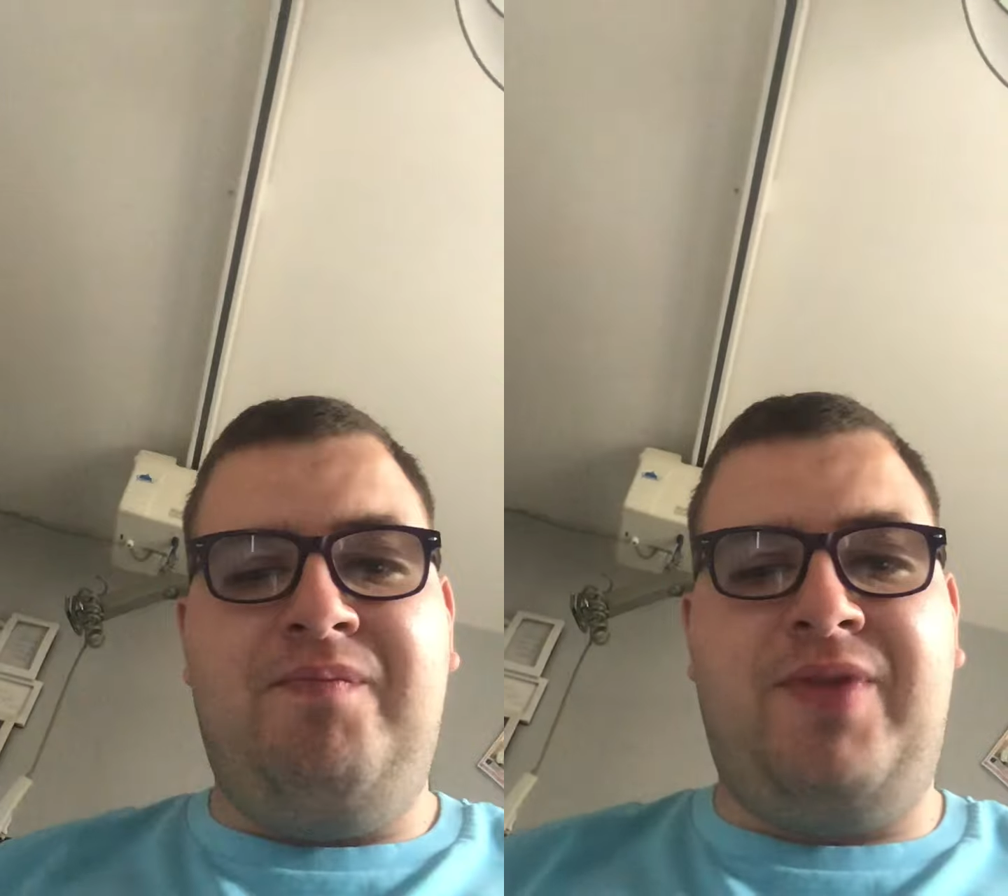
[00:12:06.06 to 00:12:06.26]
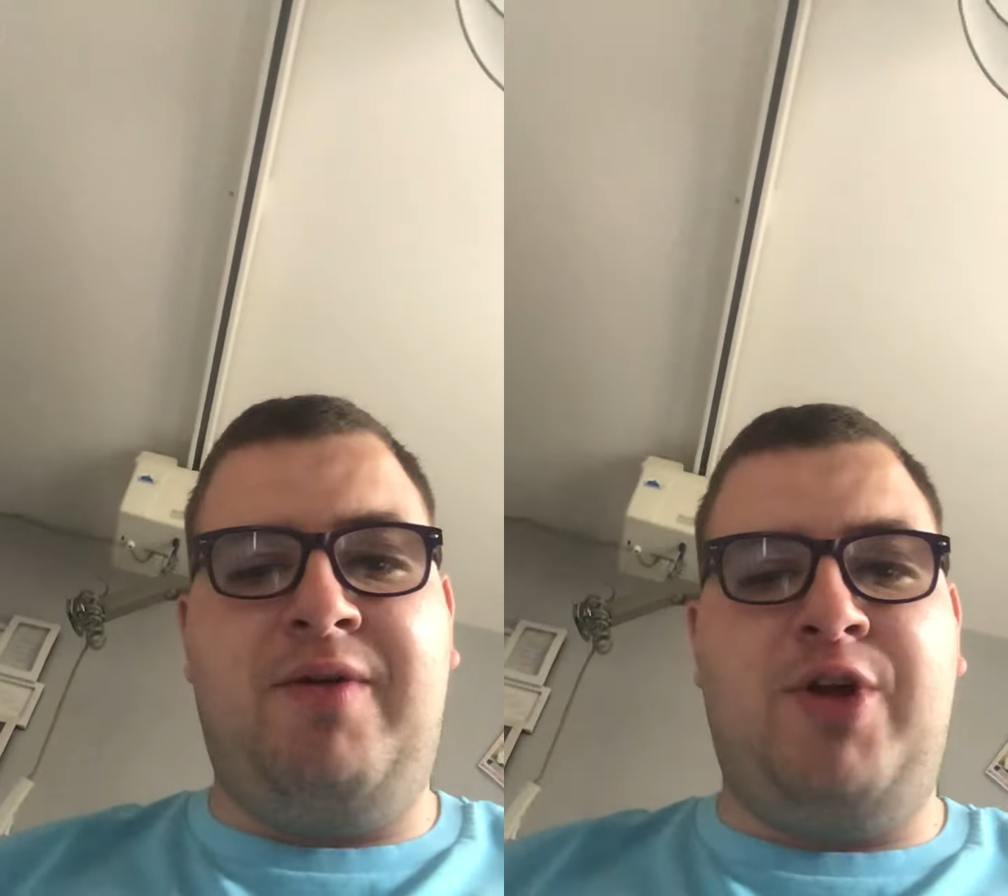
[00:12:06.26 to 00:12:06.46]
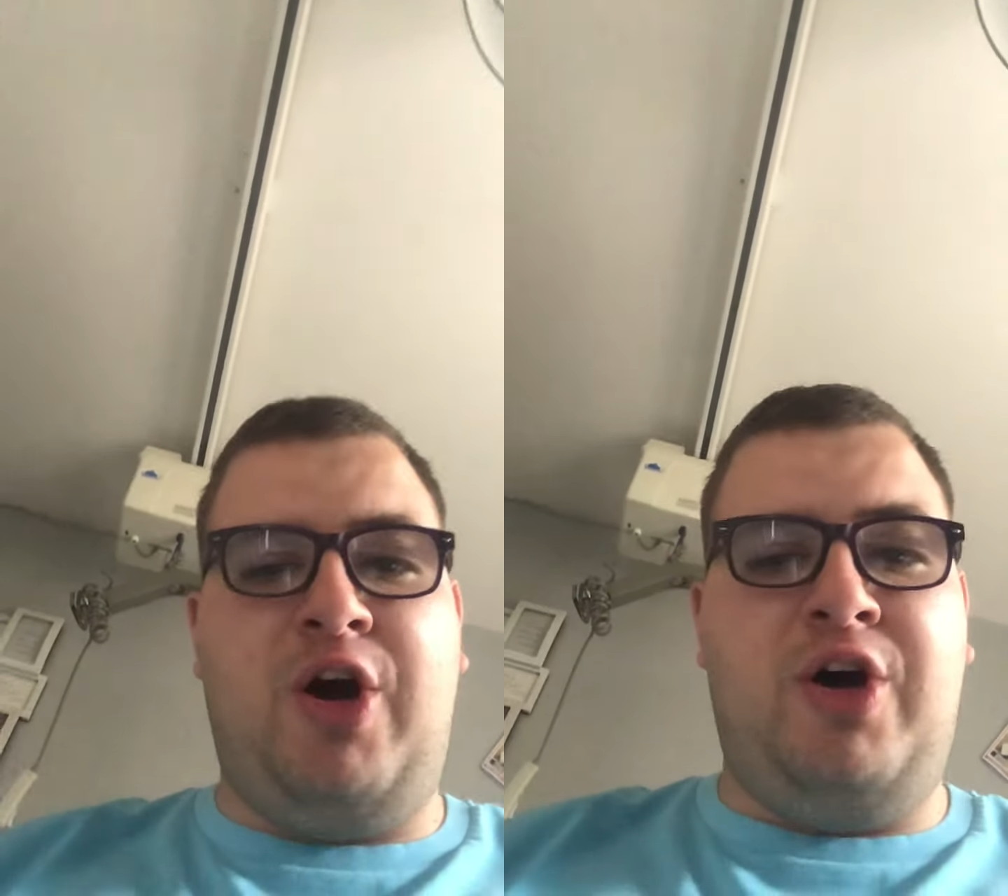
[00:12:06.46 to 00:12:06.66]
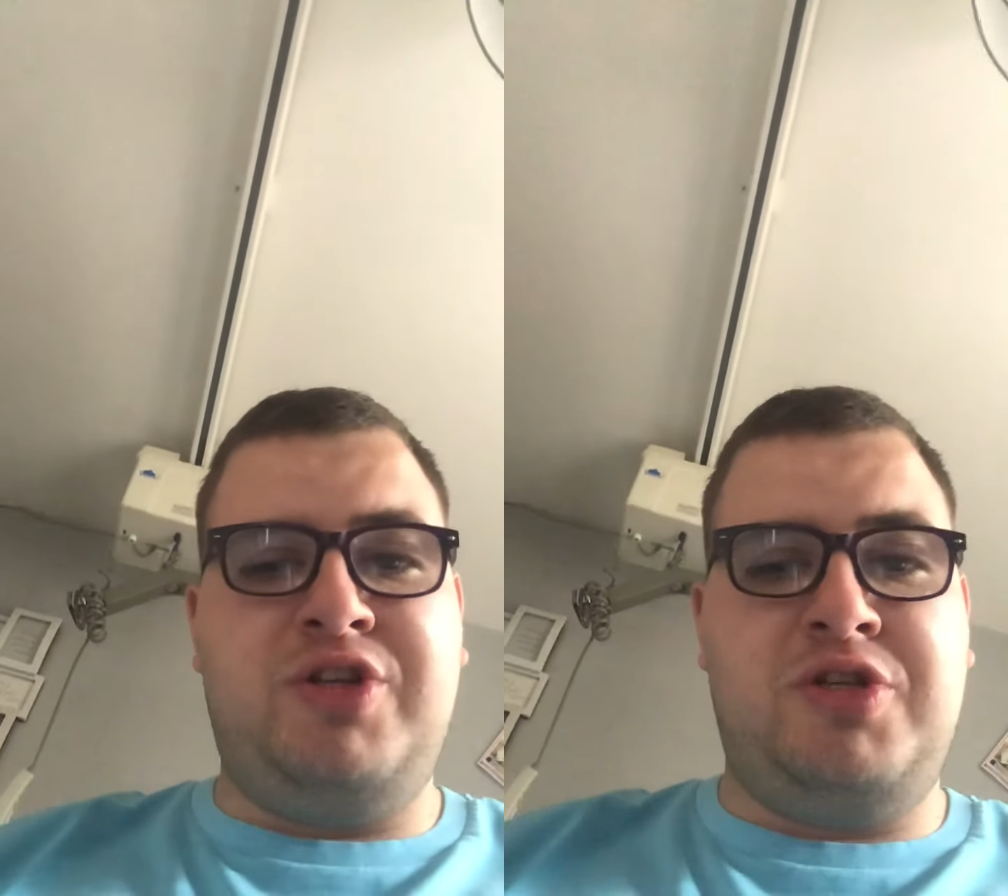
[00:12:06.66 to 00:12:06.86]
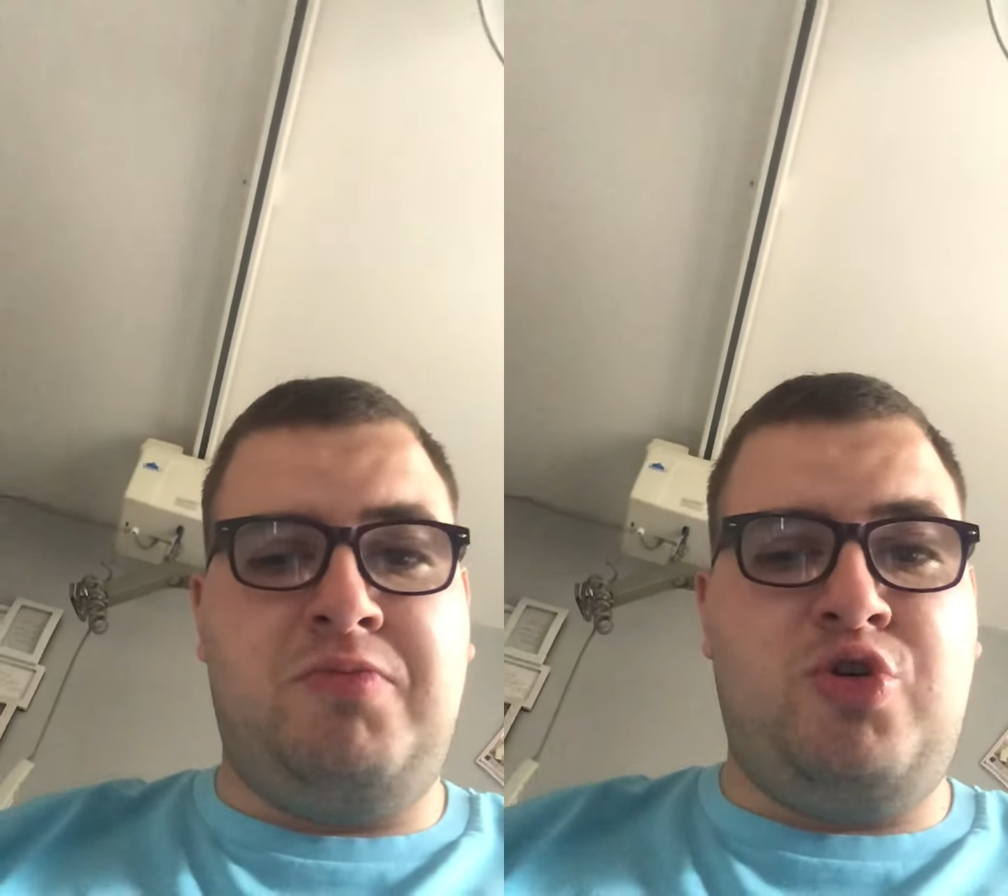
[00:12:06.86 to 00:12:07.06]
they would
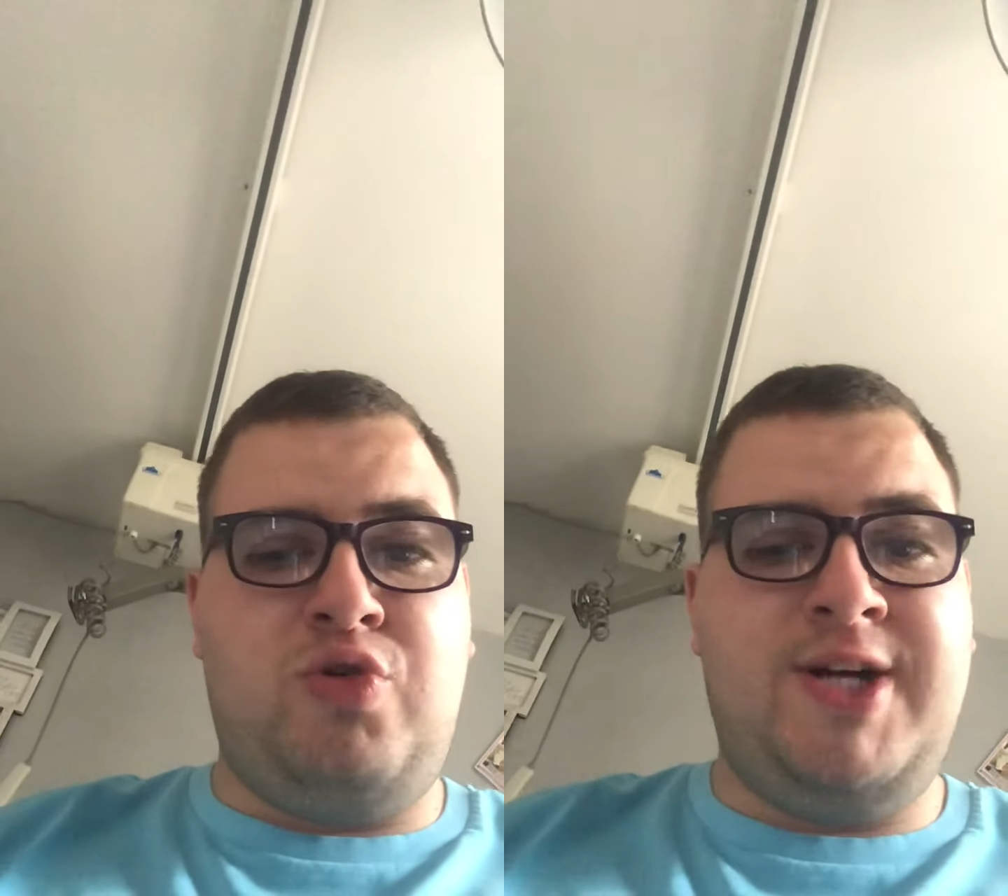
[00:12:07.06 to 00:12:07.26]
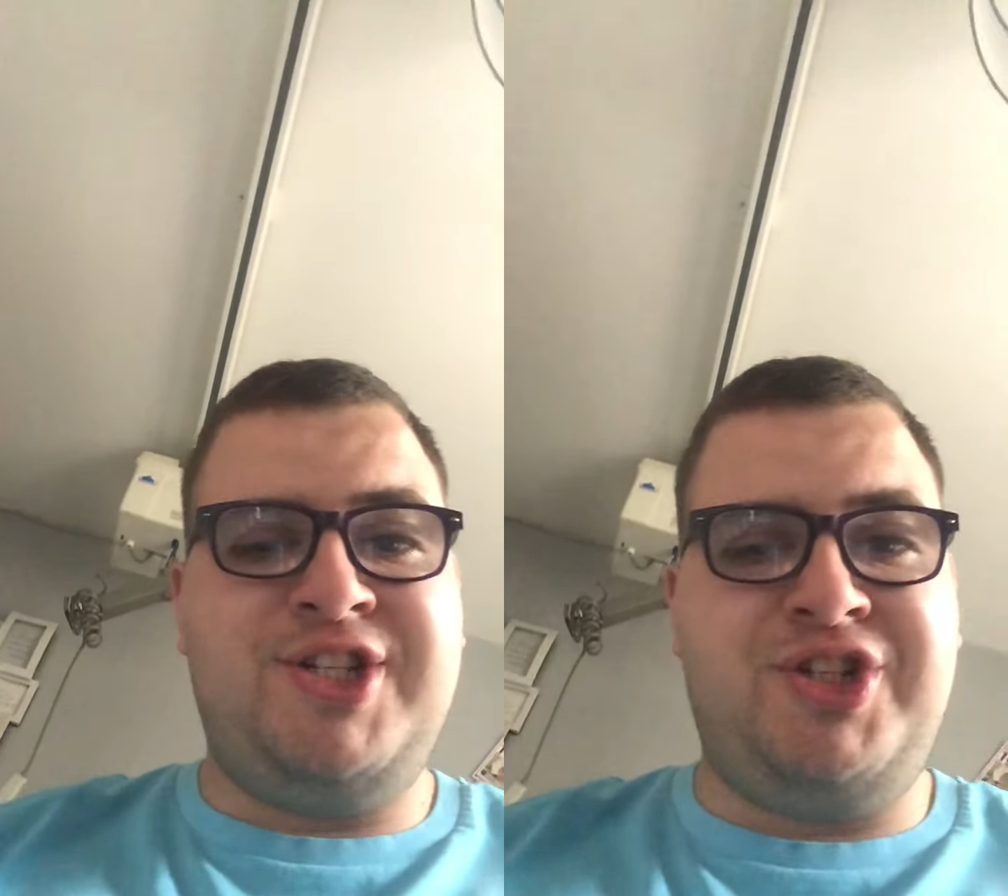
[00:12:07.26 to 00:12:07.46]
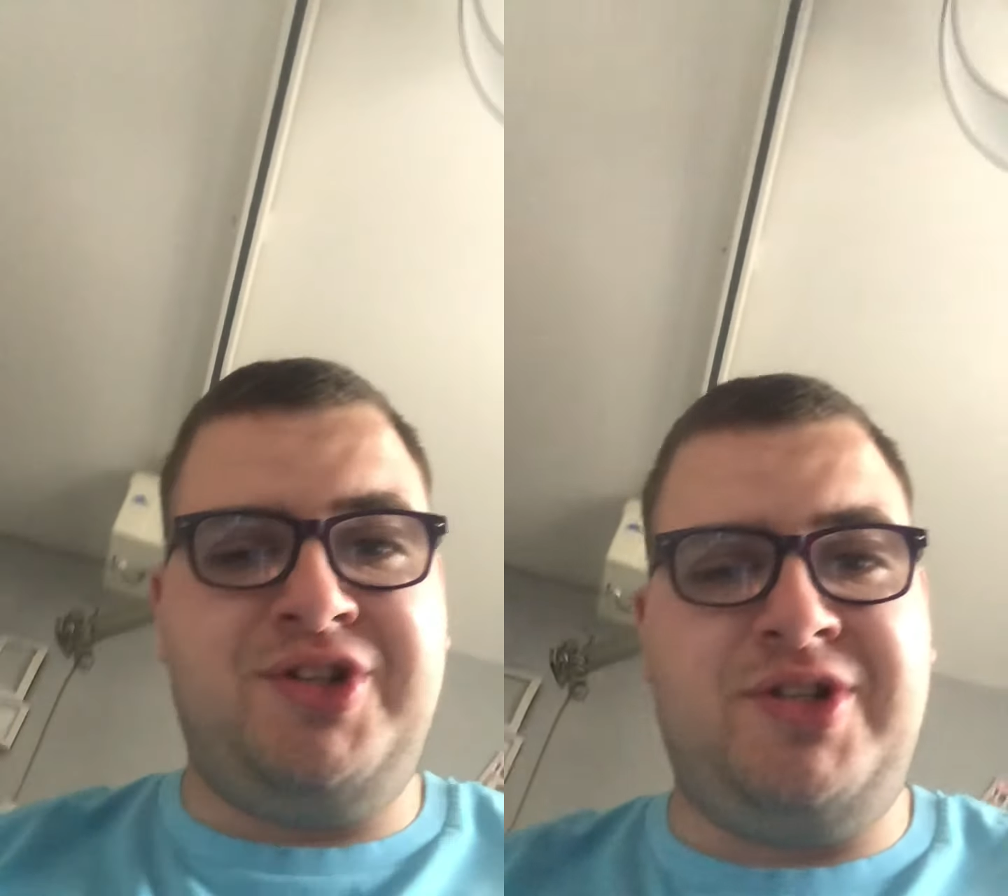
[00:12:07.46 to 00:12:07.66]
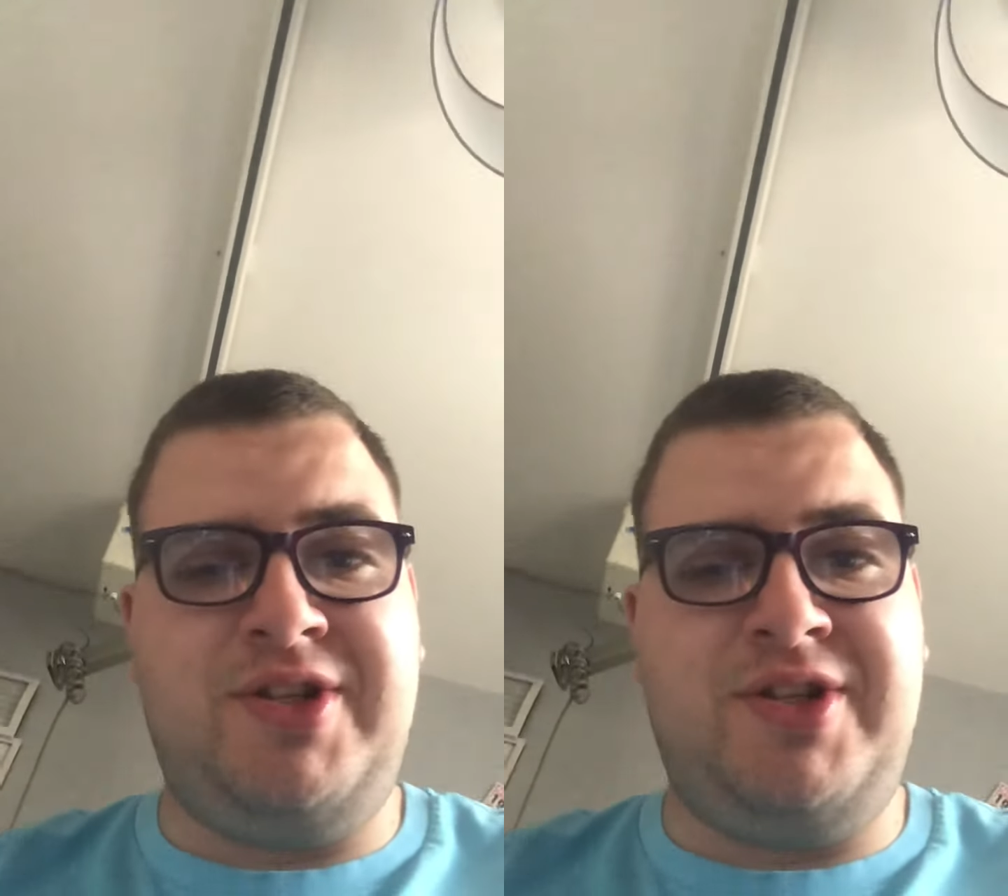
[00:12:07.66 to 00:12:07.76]
answer more questions